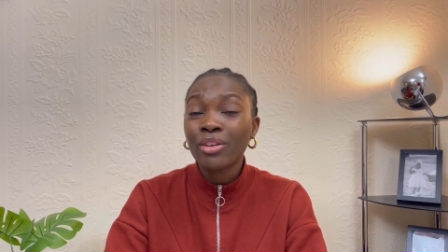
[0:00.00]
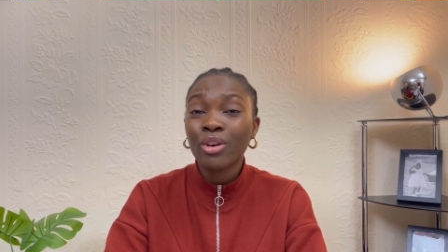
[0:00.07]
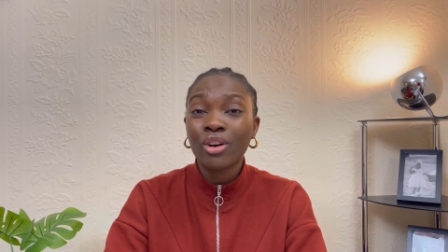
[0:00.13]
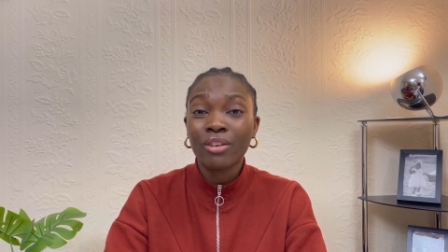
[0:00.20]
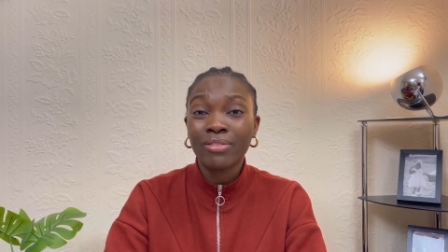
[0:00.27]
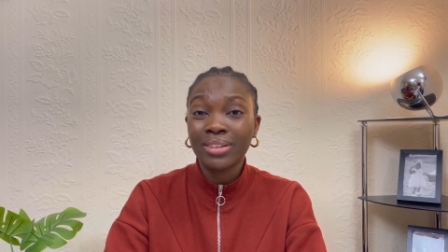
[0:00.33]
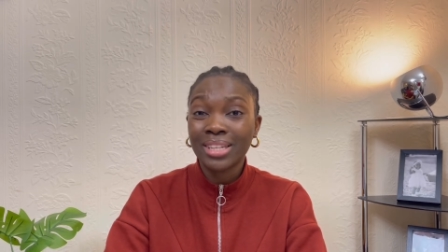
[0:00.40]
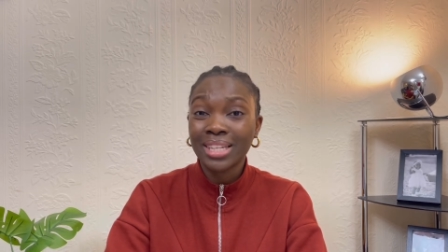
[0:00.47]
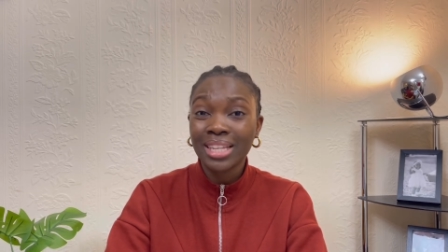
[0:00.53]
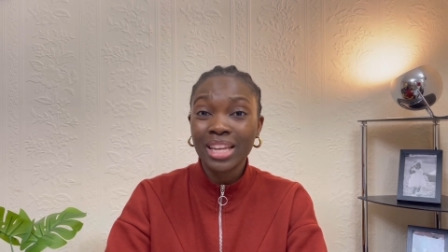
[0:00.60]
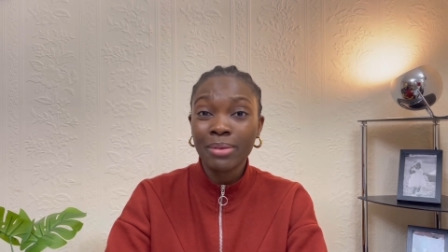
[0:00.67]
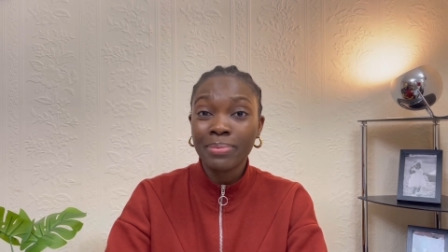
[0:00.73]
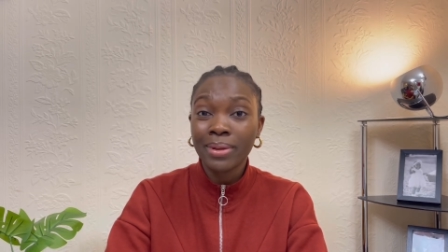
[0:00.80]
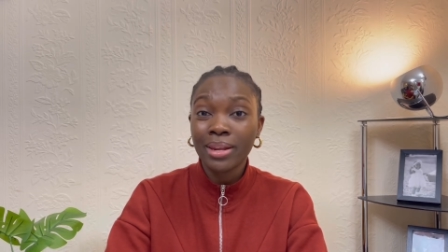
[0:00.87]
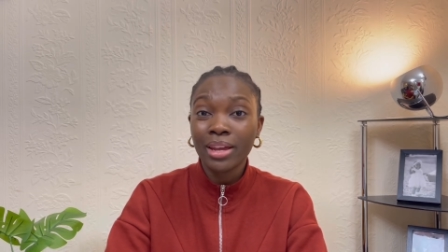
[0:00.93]
or for
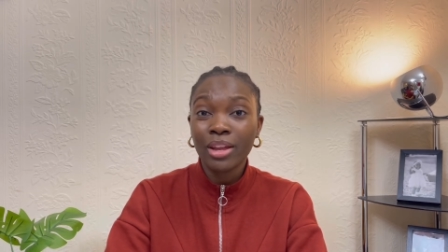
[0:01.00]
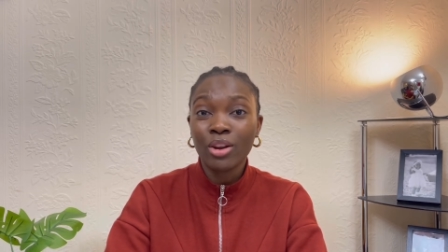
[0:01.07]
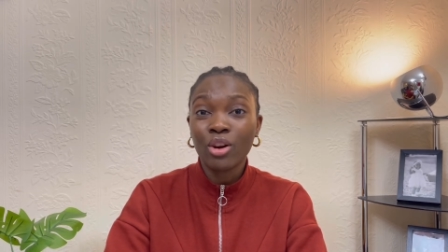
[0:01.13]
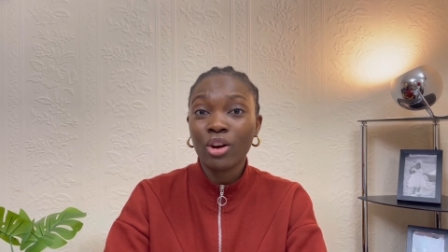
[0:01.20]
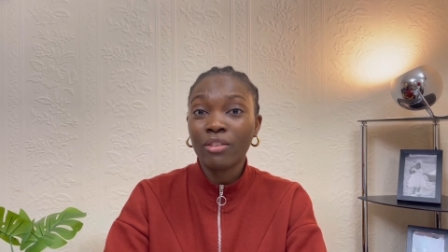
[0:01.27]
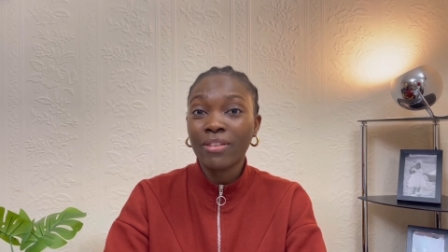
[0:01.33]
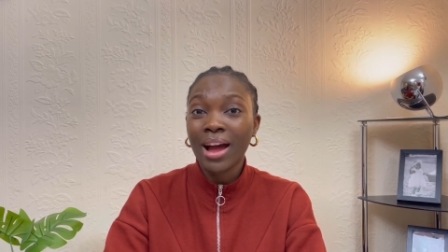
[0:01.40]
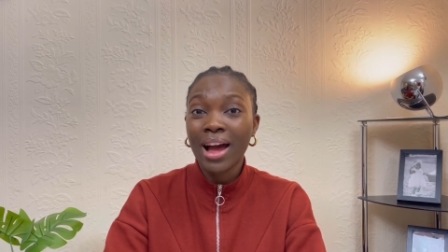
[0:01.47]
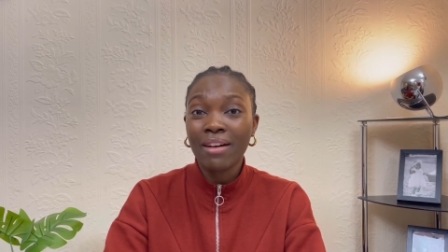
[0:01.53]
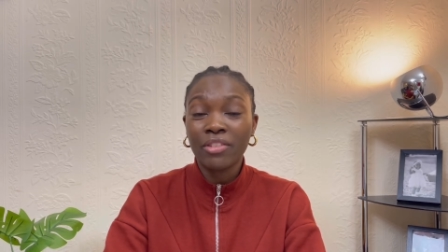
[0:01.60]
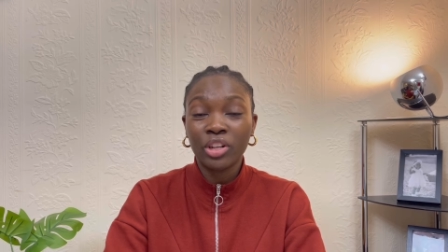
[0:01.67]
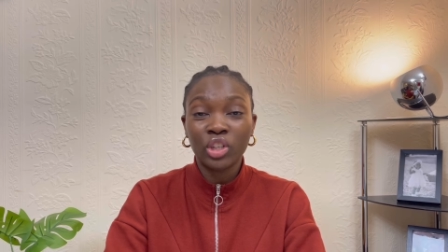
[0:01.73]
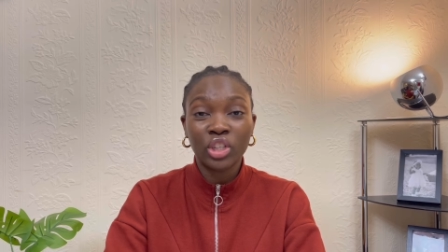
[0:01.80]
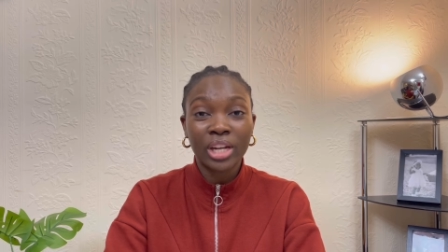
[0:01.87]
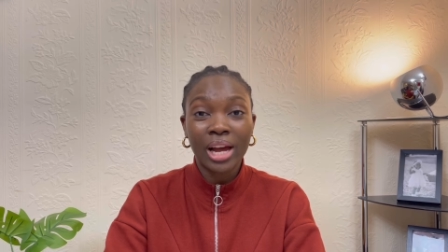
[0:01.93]
sleeping in, or for
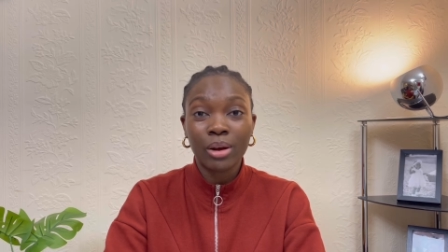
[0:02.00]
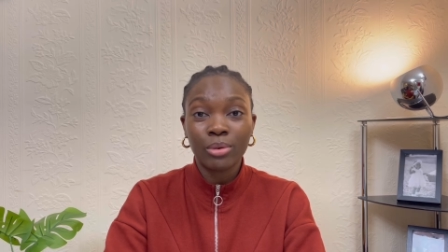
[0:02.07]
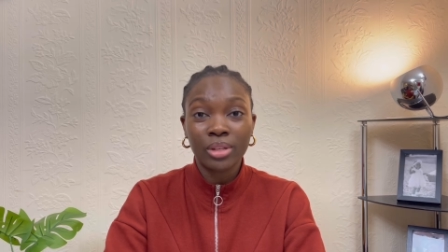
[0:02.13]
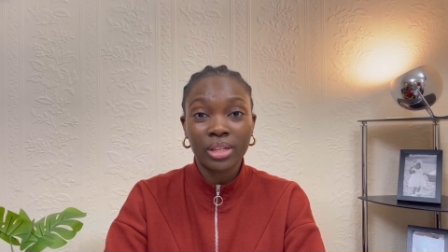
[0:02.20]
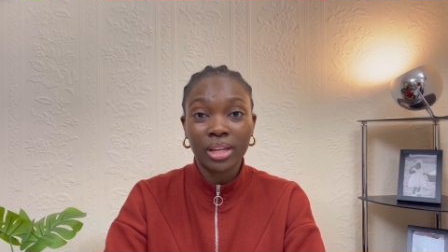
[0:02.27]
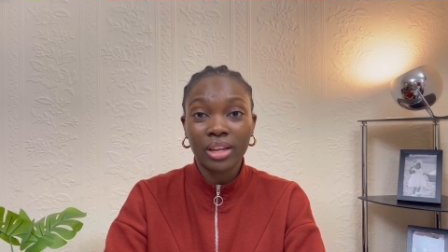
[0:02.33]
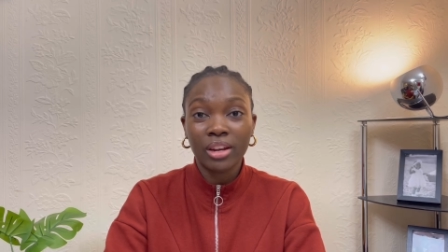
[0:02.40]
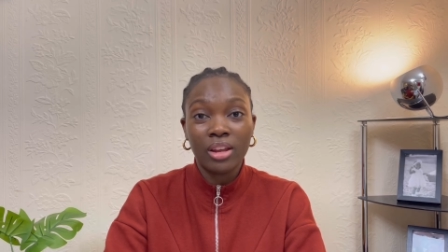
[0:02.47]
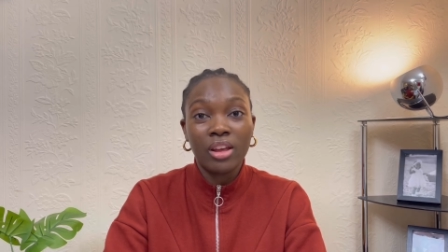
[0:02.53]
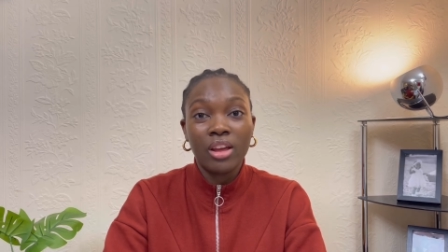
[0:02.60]
having showers in,